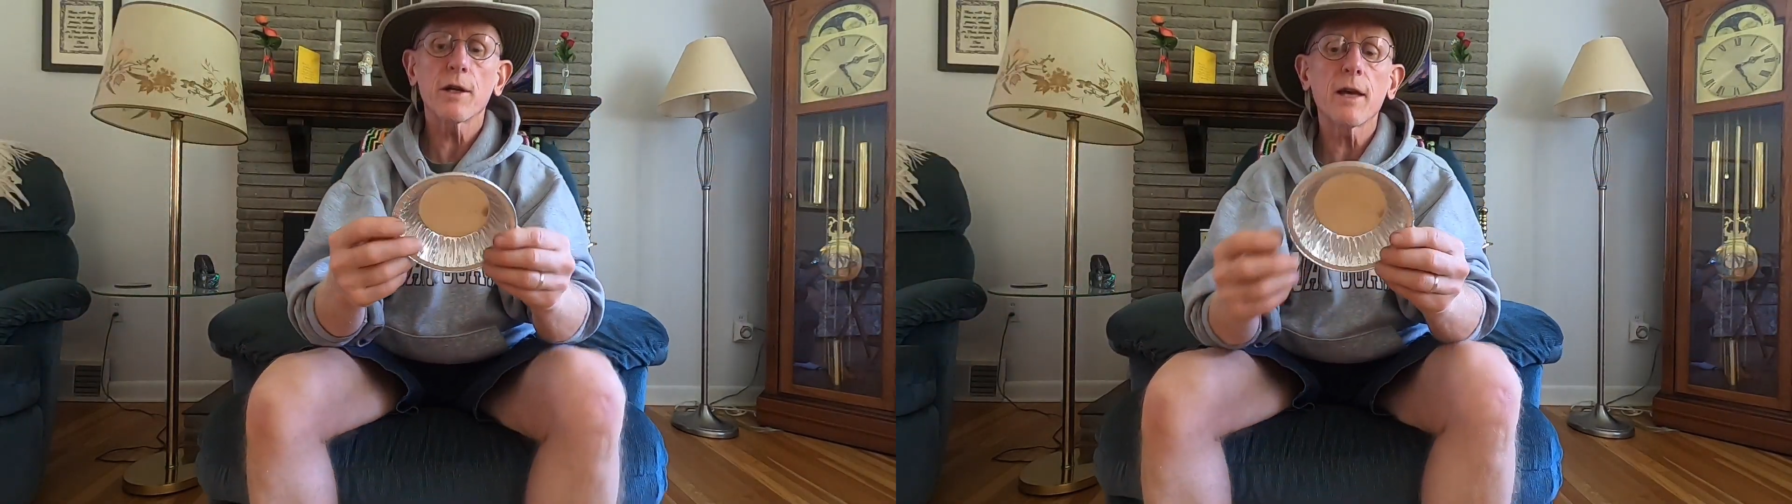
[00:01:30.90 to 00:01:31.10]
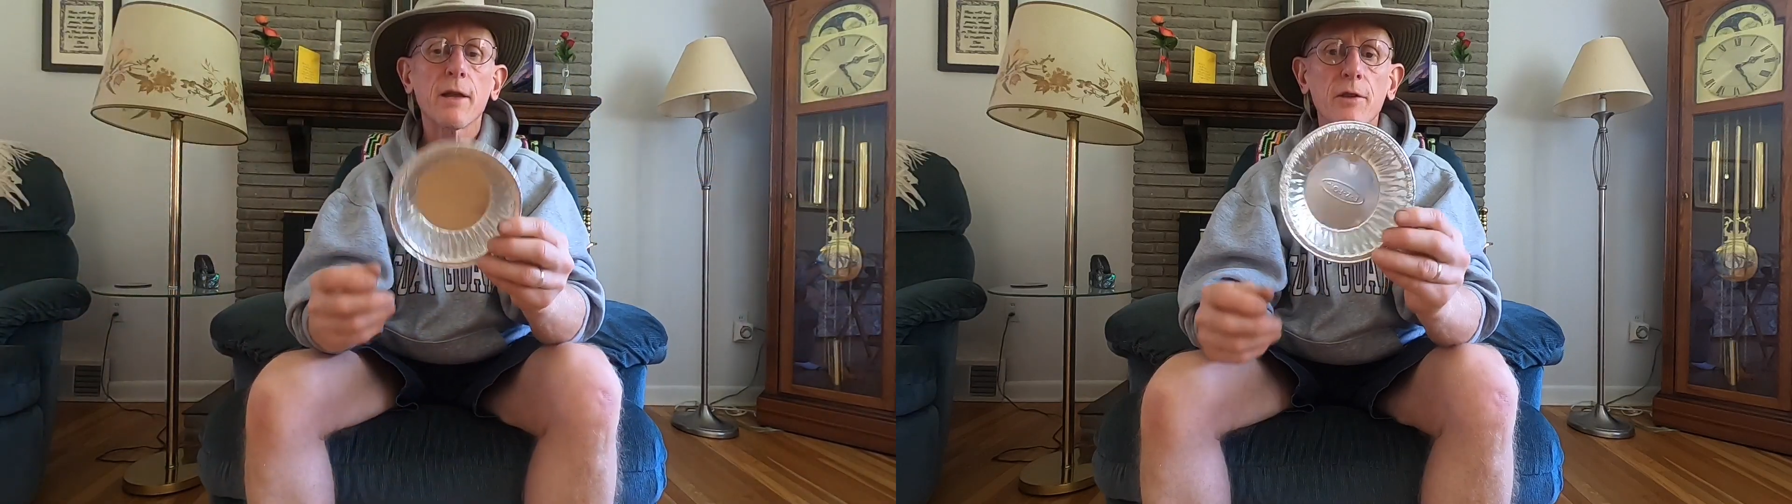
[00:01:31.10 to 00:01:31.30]

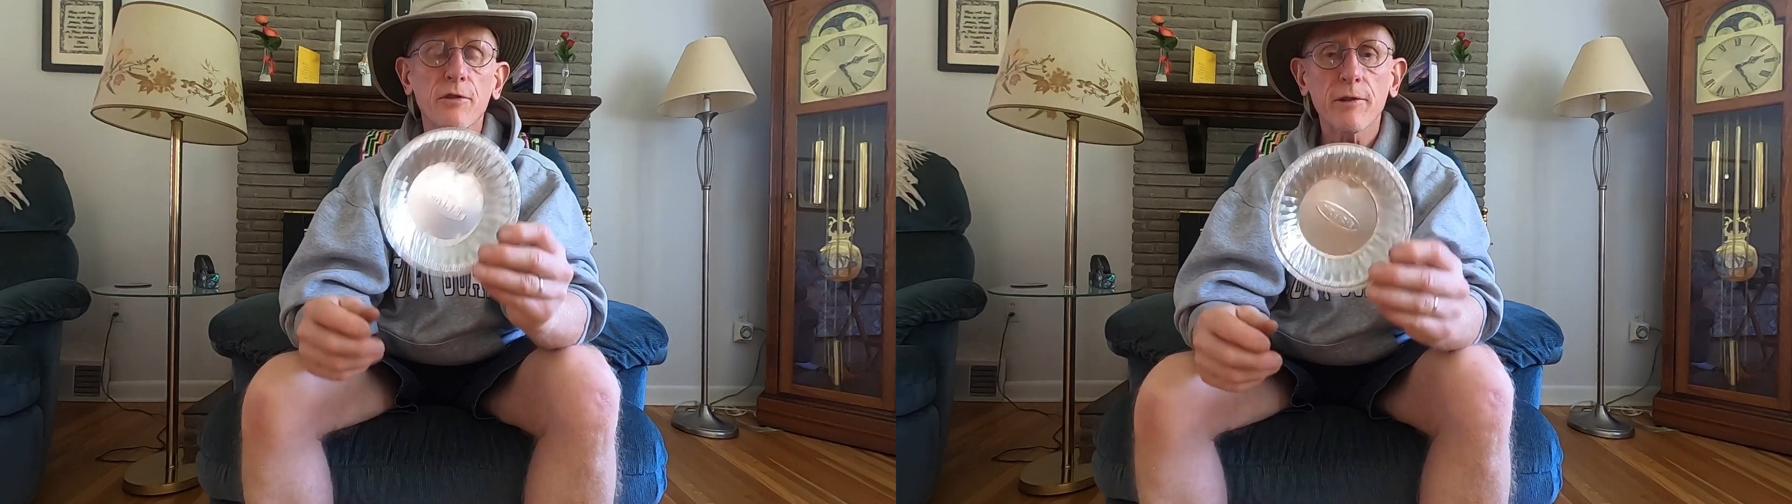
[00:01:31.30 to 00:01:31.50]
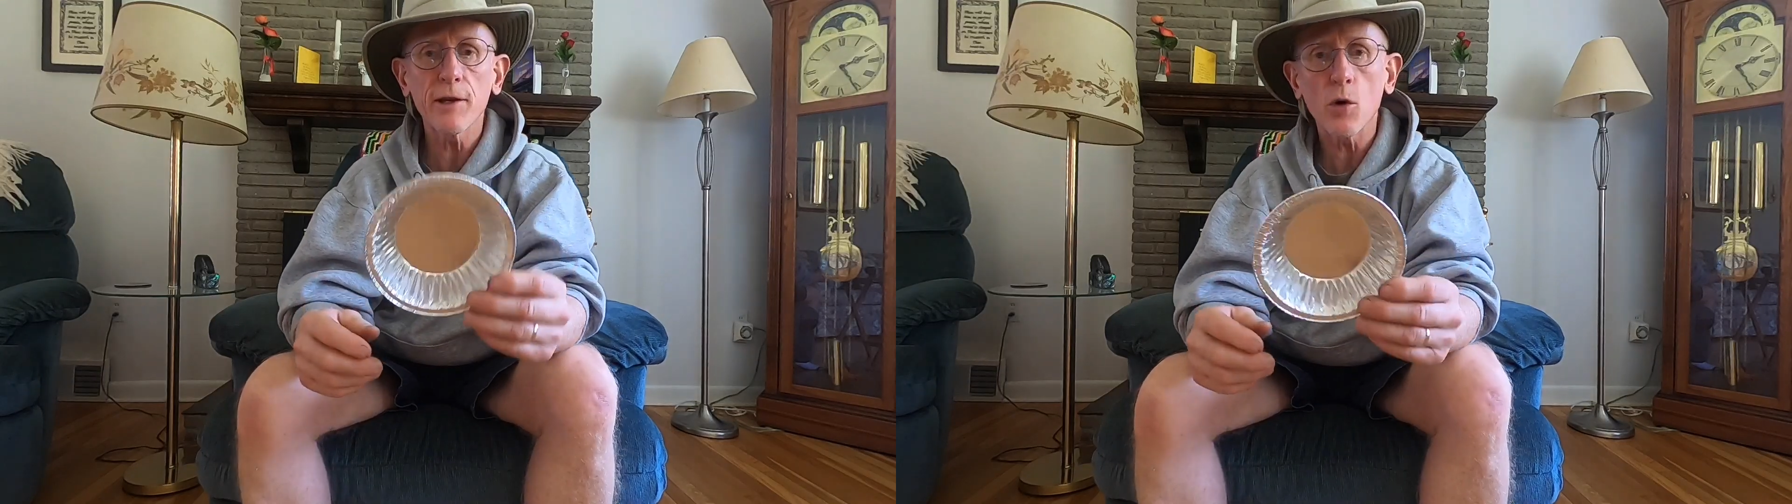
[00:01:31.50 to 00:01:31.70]
again
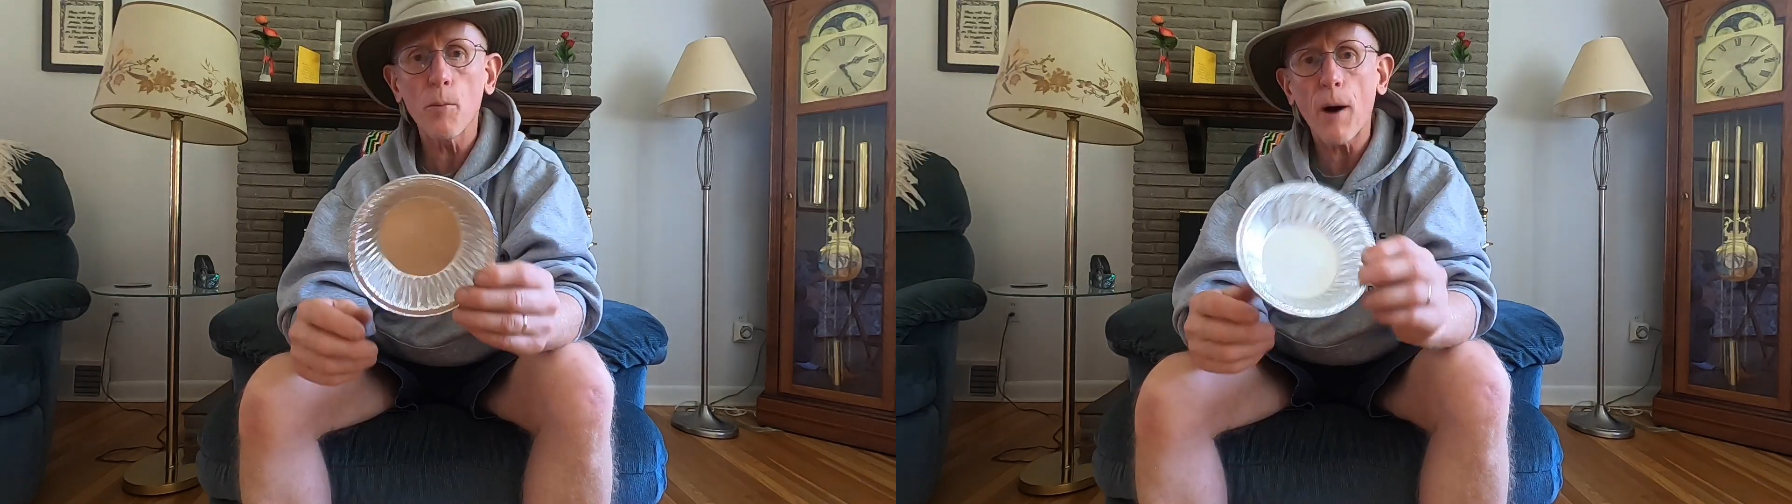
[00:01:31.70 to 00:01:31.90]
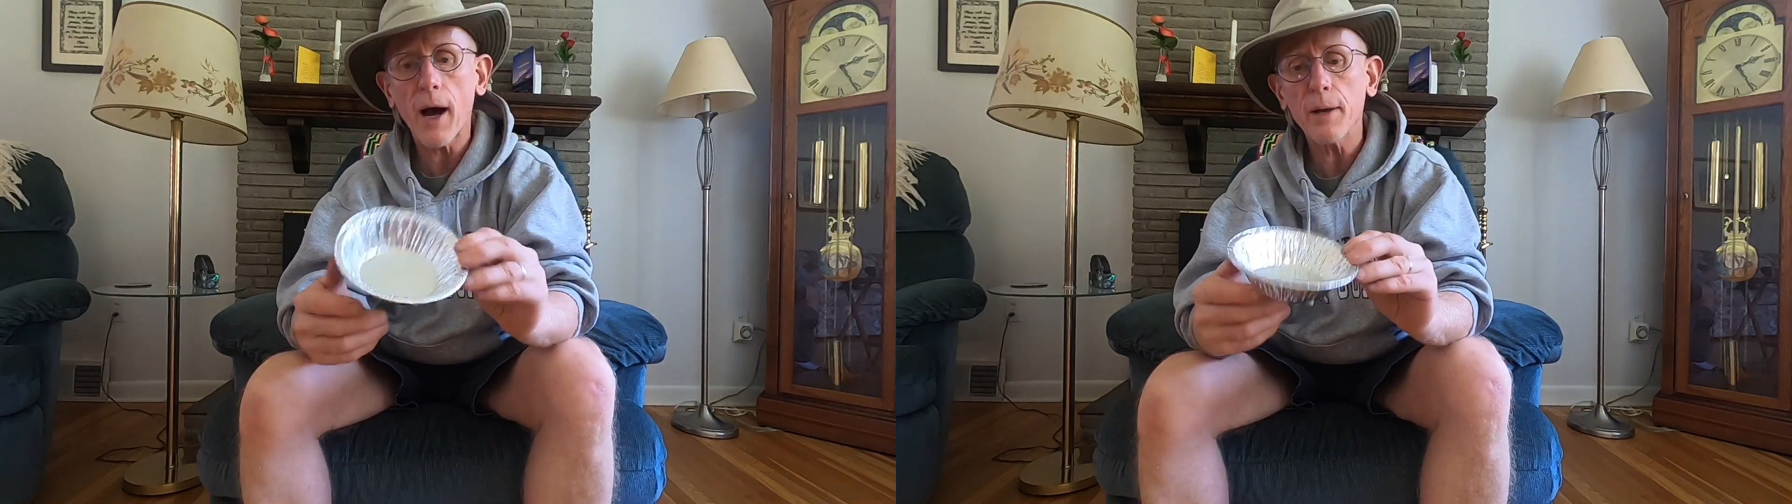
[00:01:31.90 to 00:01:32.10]
this little
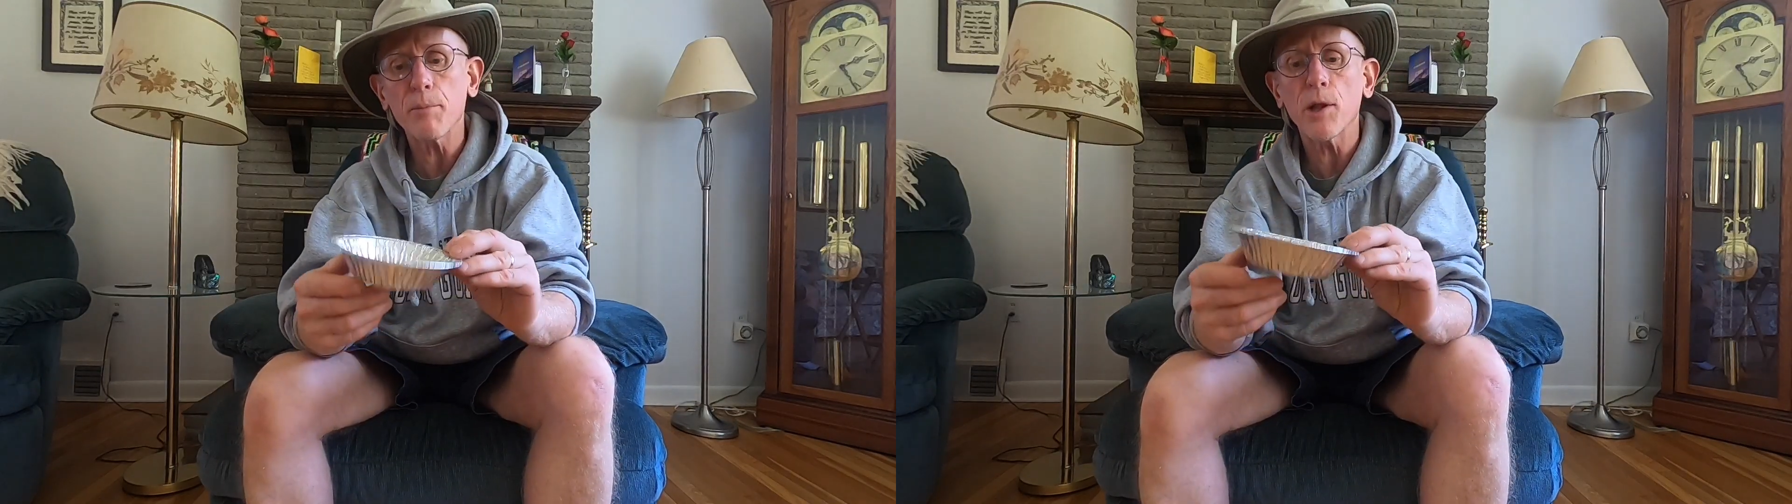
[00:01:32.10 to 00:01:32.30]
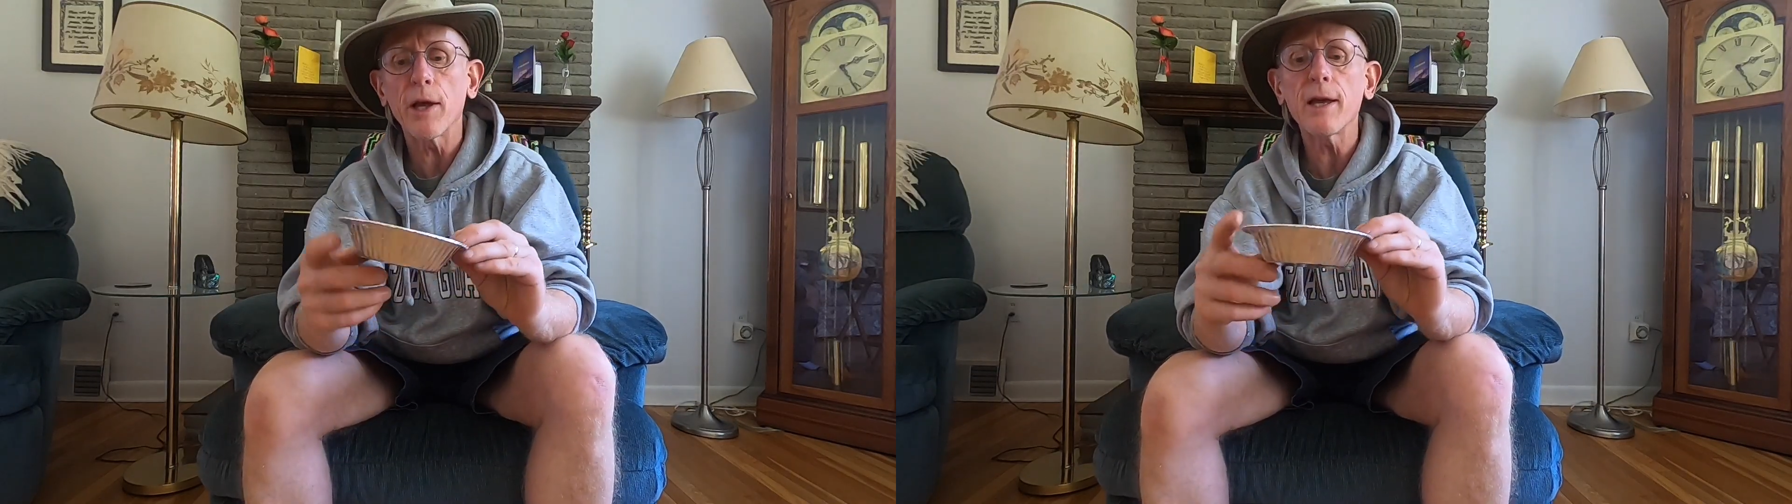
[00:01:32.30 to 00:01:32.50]
pie
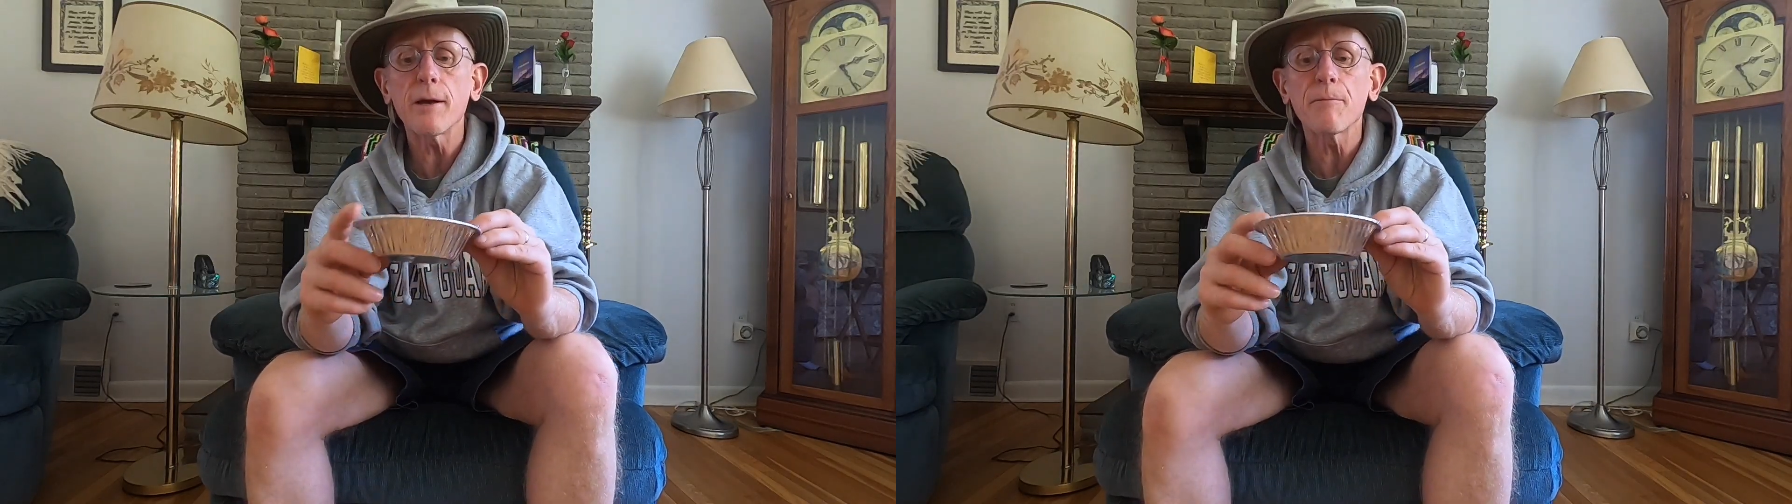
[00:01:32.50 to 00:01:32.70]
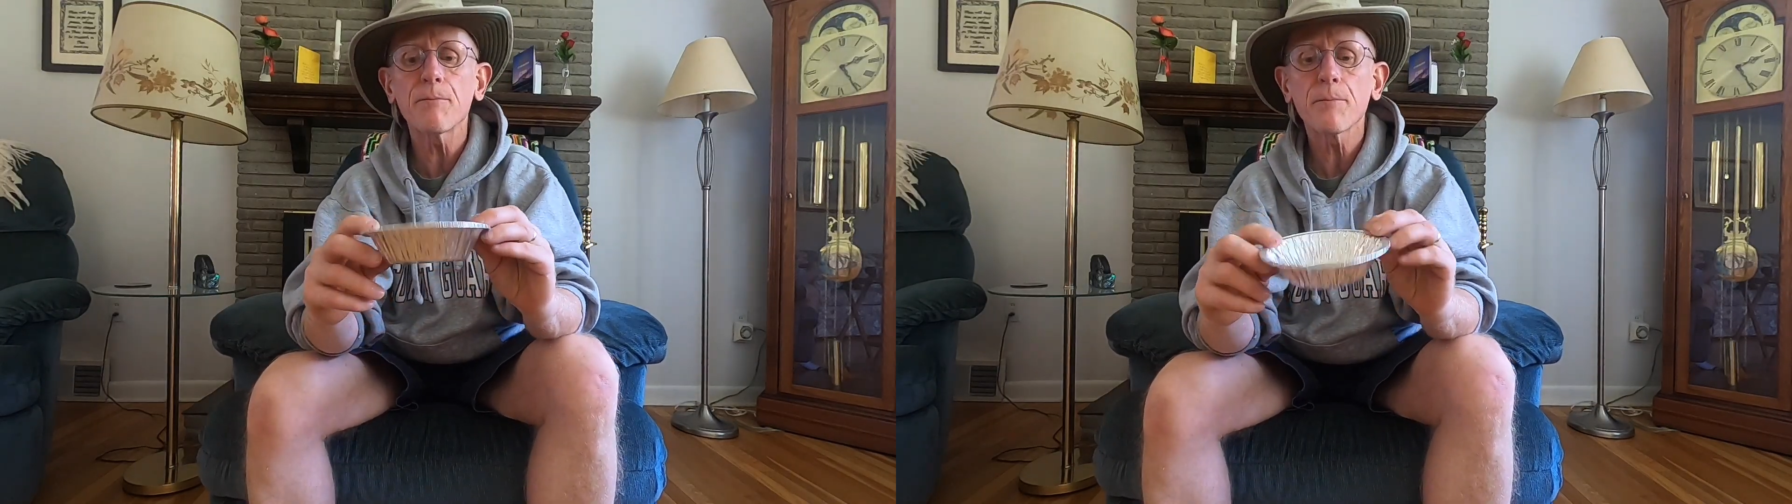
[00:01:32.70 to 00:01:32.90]
plate,